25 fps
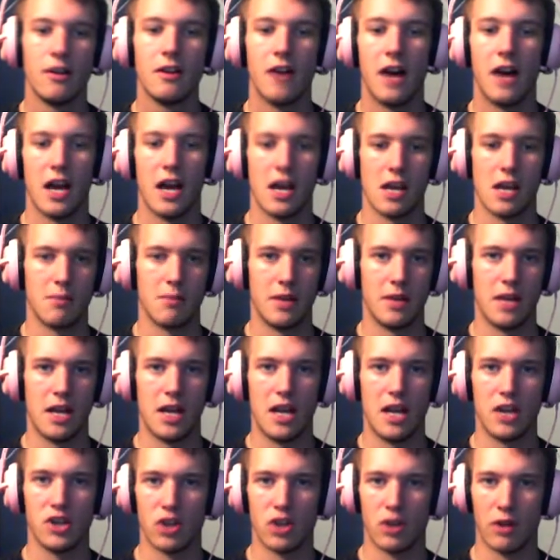I am an
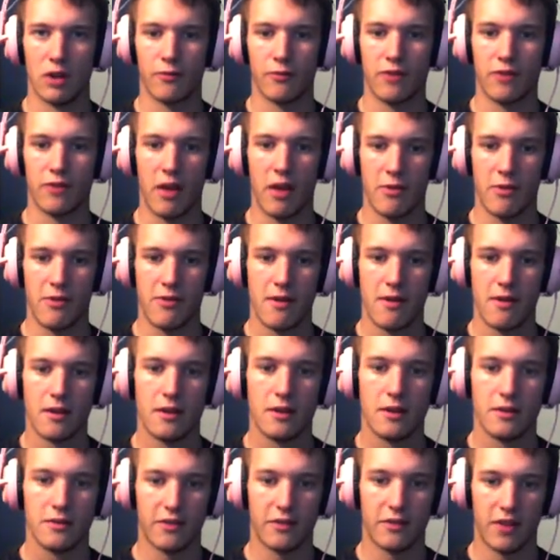angel of death,
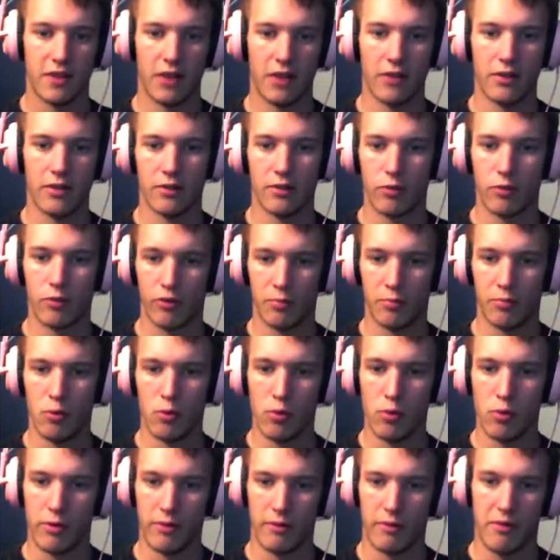descending to
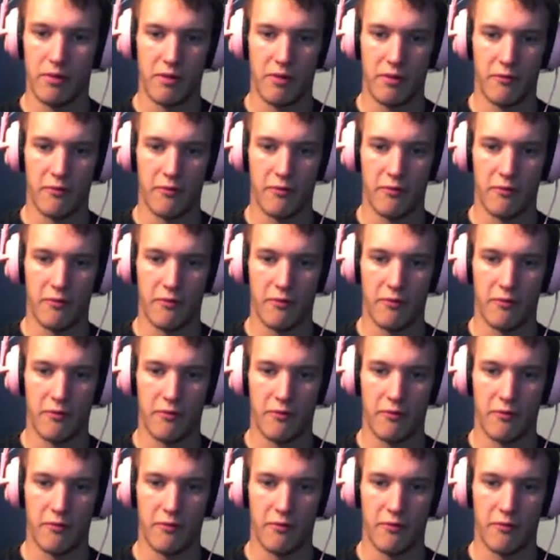smoother the